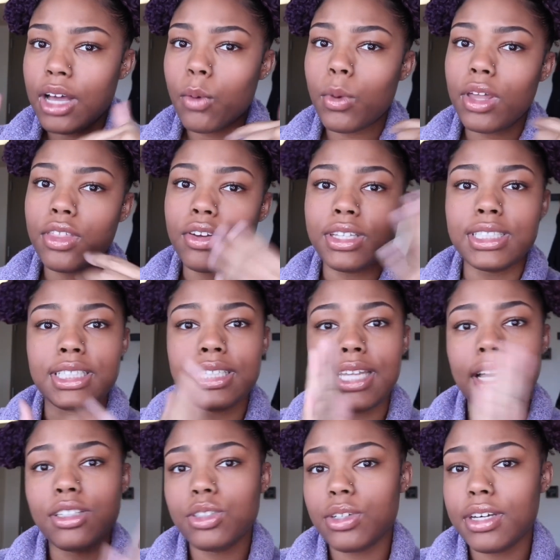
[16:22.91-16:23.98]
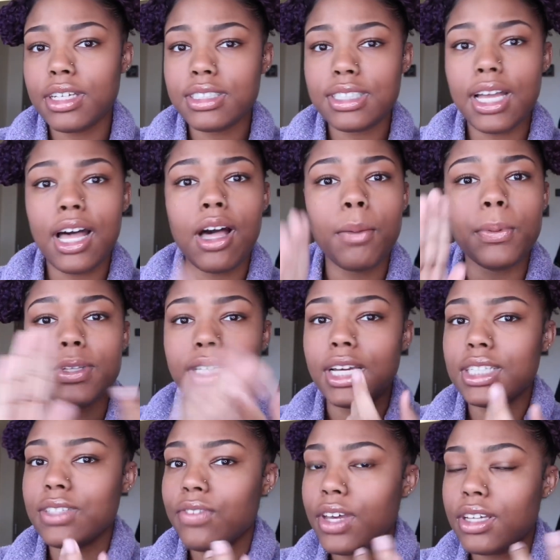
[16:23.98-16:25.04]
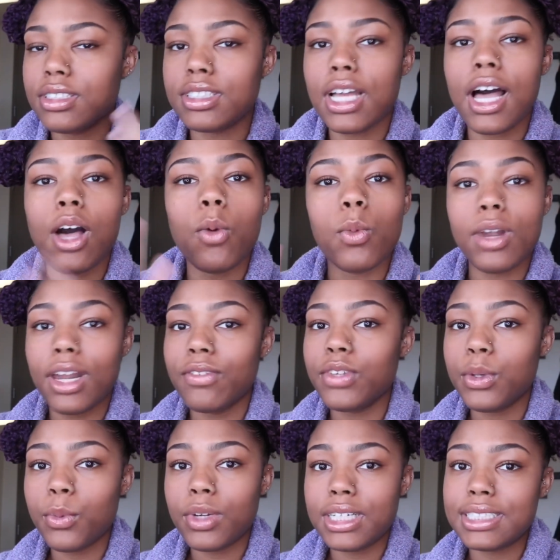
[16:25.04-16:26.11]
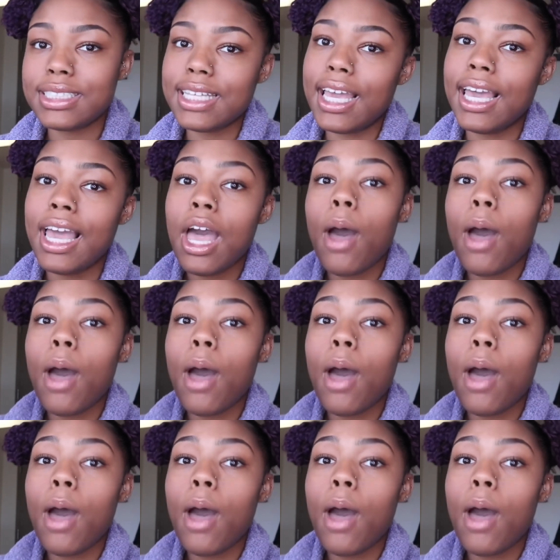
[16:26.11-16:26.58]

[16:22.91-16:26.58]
whether it's a natural hairstyle, protective hairstyle, whatever you want to say.